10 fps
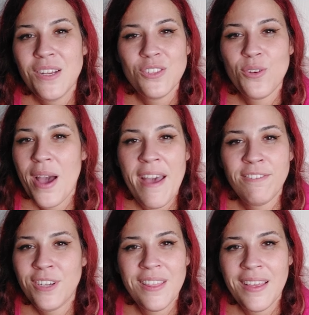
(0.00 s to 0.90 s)
So
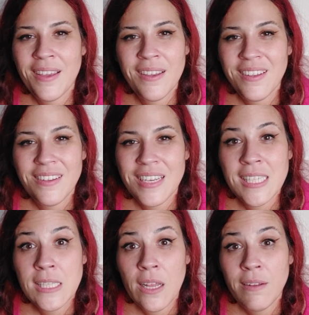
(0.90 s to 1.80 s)
everything
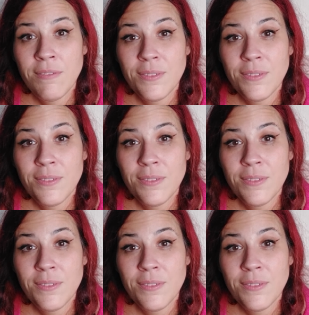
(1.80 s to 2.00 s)
is love.